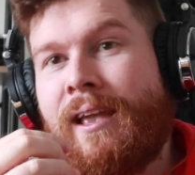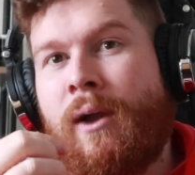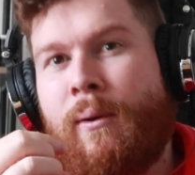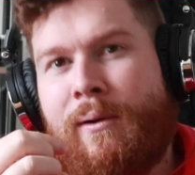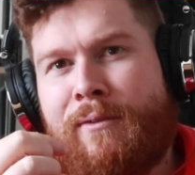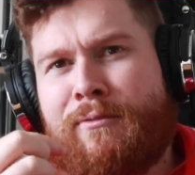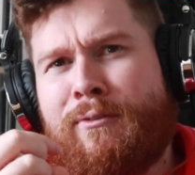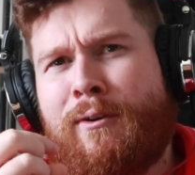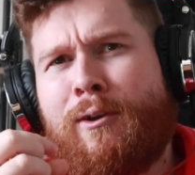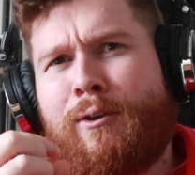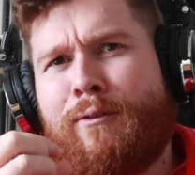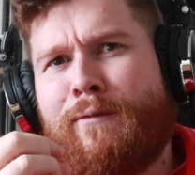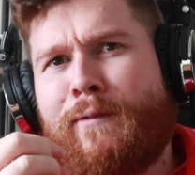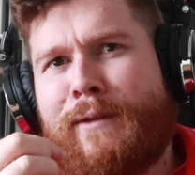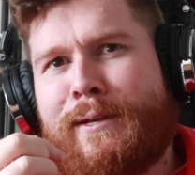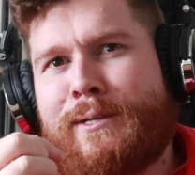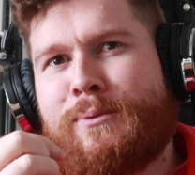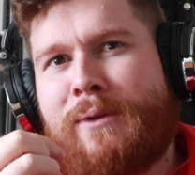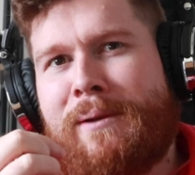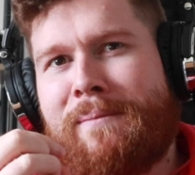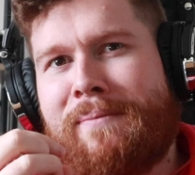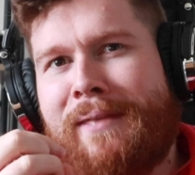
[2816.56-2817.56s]
I went for a lovely
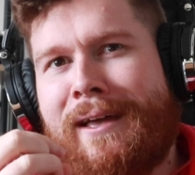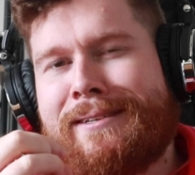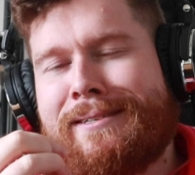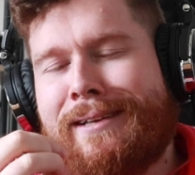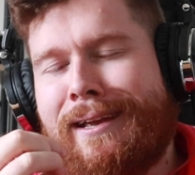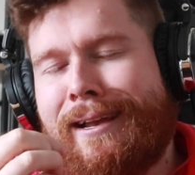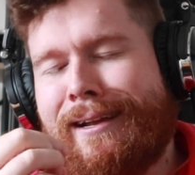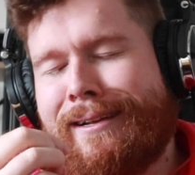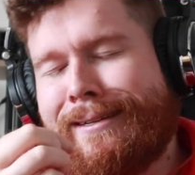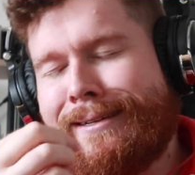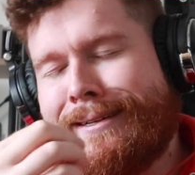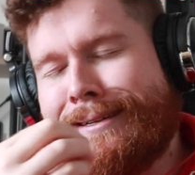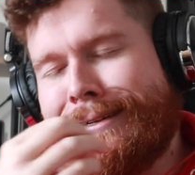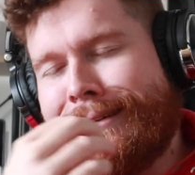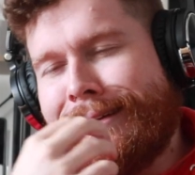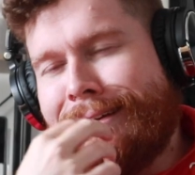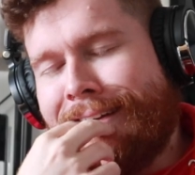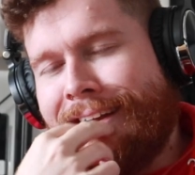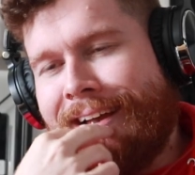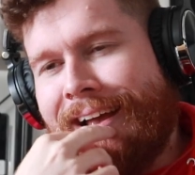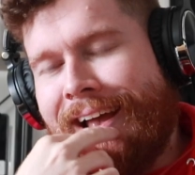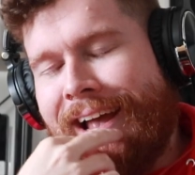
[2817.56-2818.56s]
swim that day.
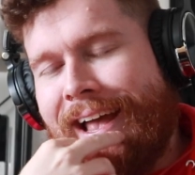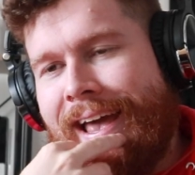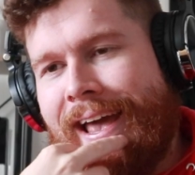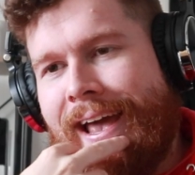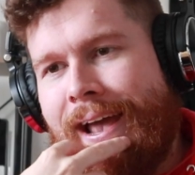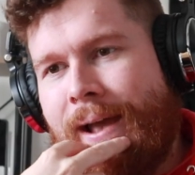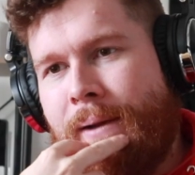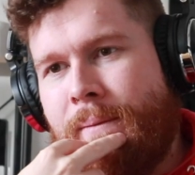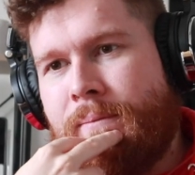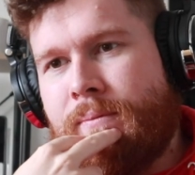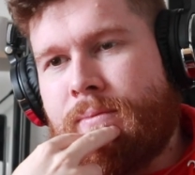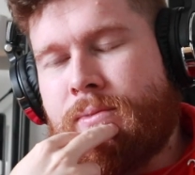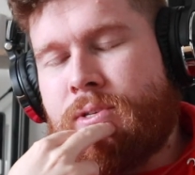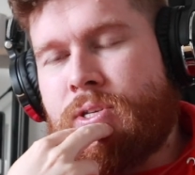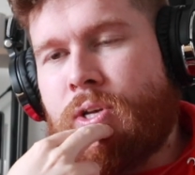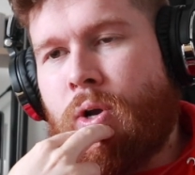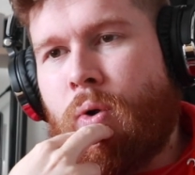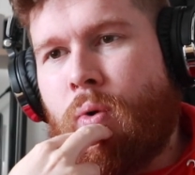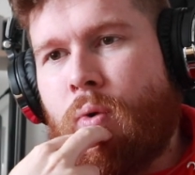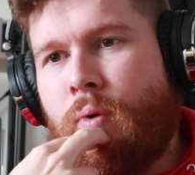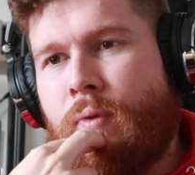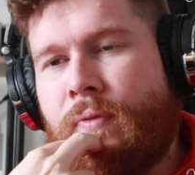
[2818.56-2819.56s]
Um,
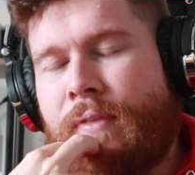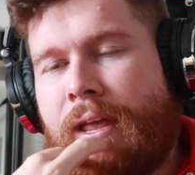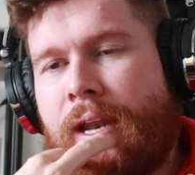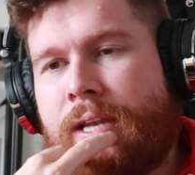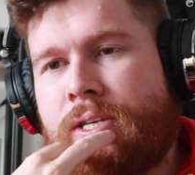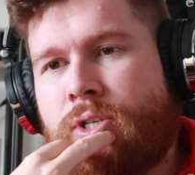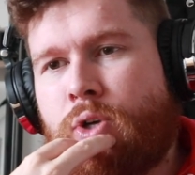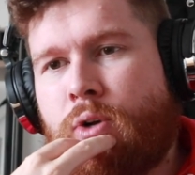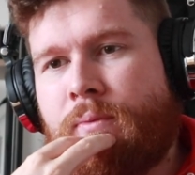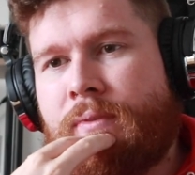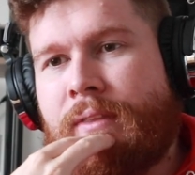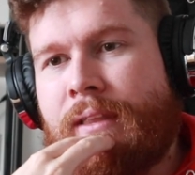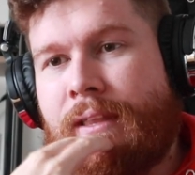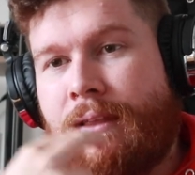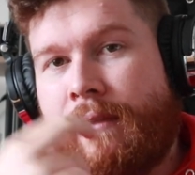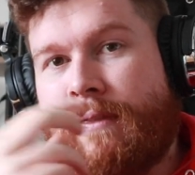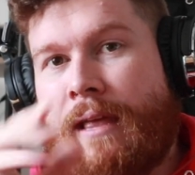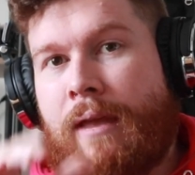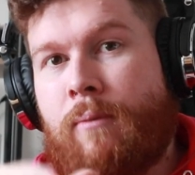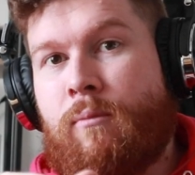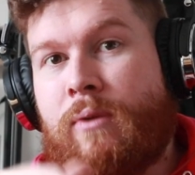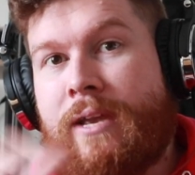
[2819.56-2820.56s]
so then it took.
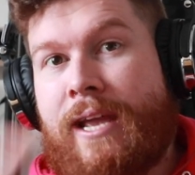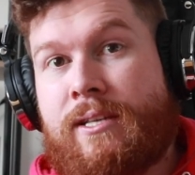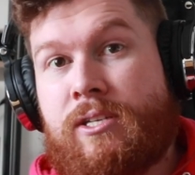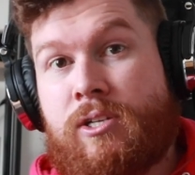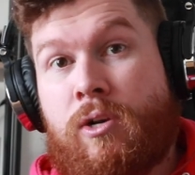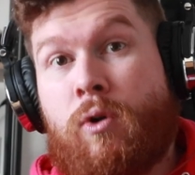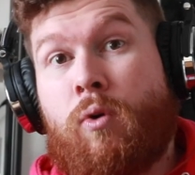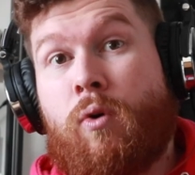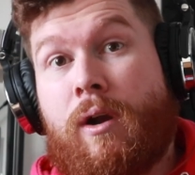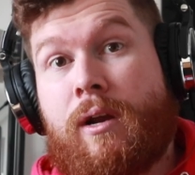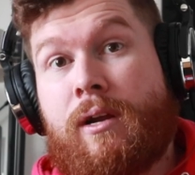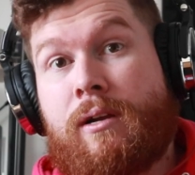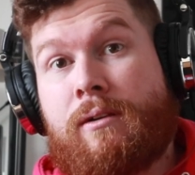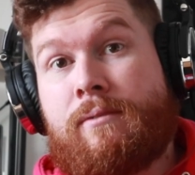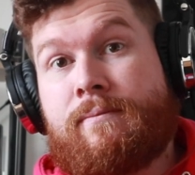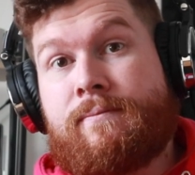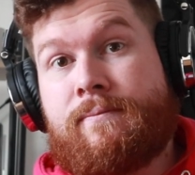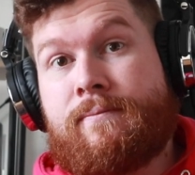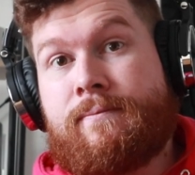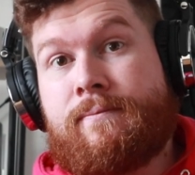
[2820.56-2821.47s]
Then we get to Cork.